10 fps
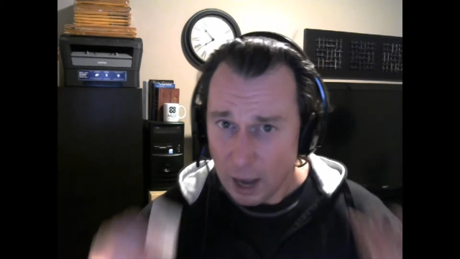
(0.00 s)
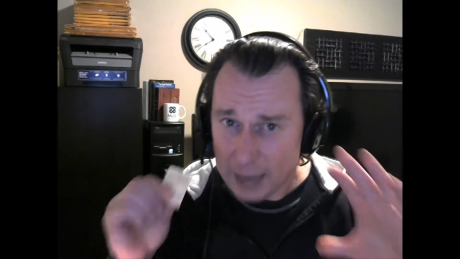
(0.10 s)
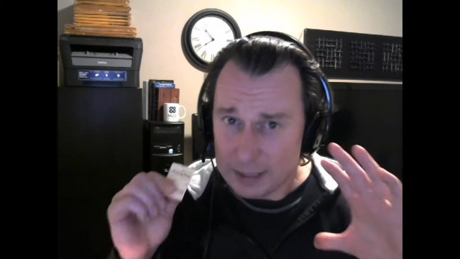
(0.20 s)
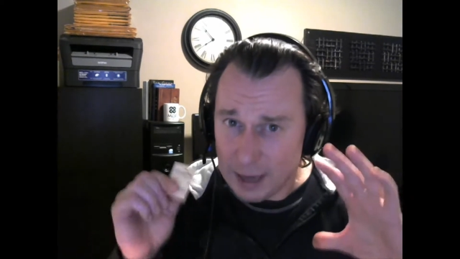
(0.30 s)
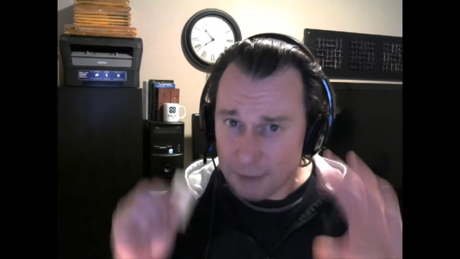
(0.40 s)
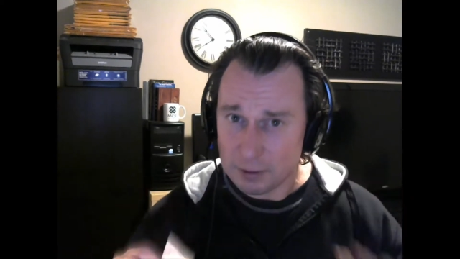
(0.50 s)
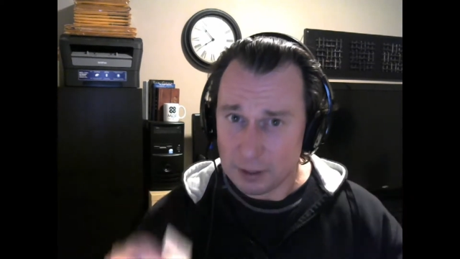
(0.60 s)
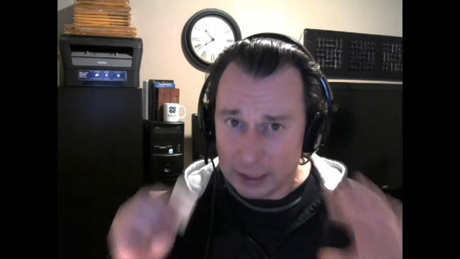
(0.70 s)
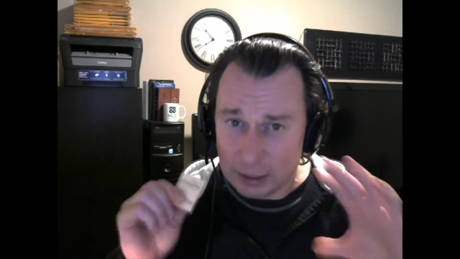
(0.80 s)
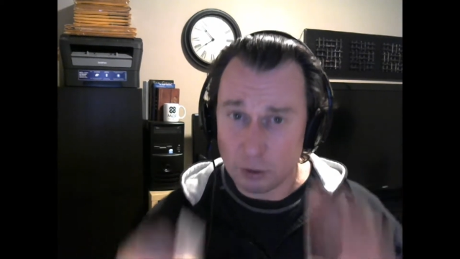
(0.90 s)
I
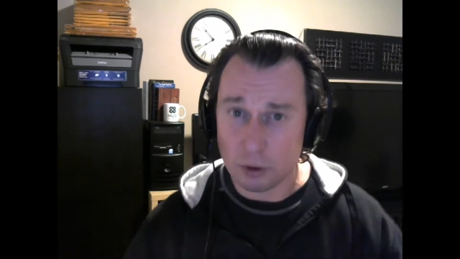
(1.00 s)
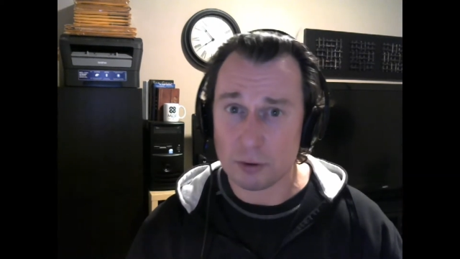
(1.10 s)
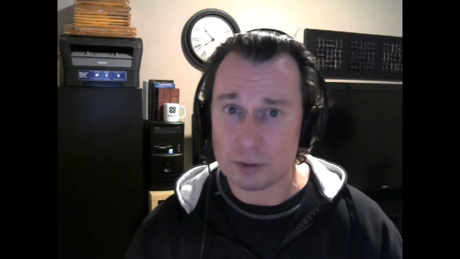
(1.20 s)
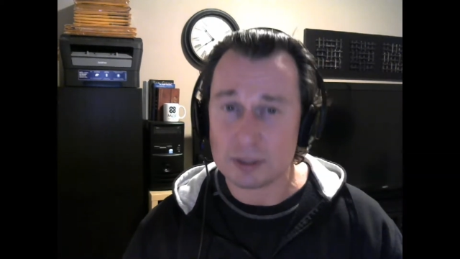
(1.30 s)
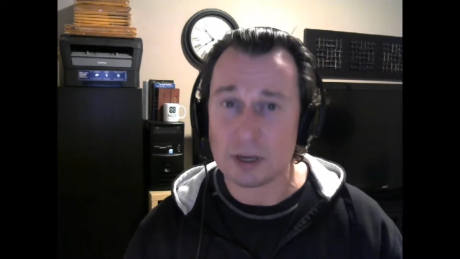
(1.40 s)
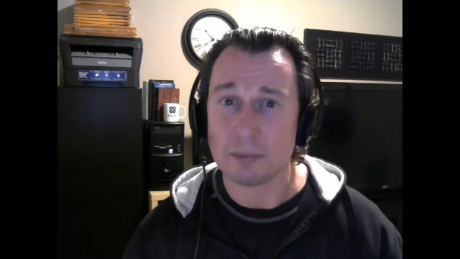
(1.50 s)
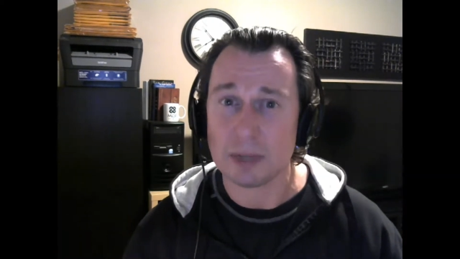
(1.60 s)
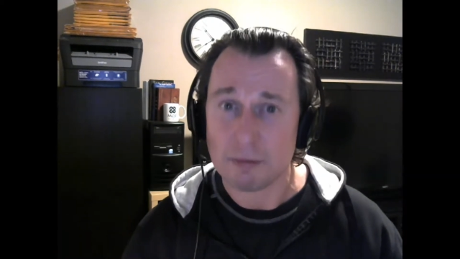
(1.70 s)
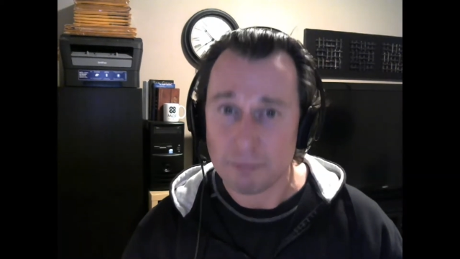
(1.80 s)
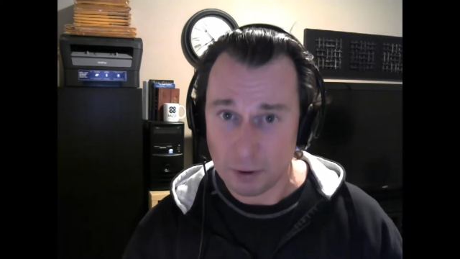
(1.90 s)
definitely learn
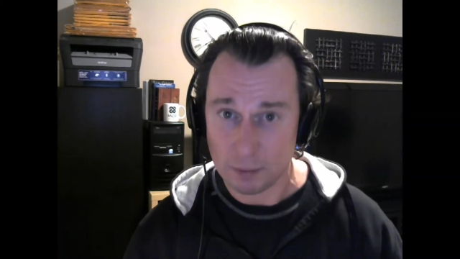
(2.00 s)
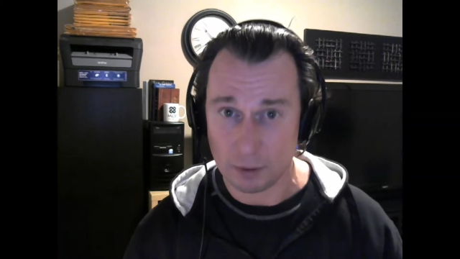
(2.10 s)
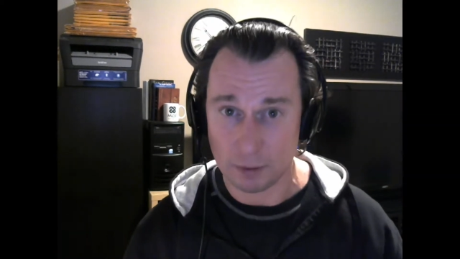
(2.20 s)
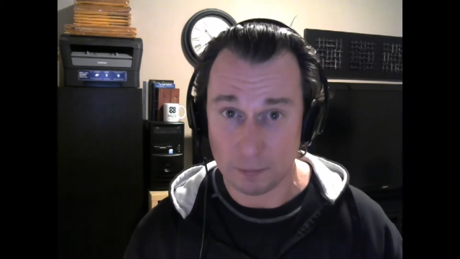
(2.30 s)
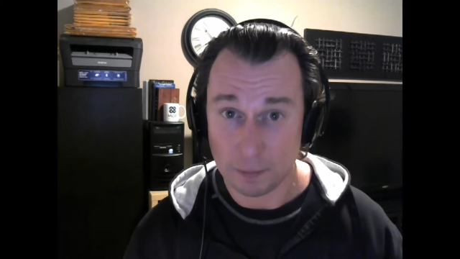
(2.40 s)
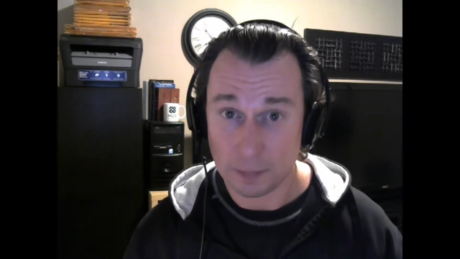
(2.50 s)
something from them.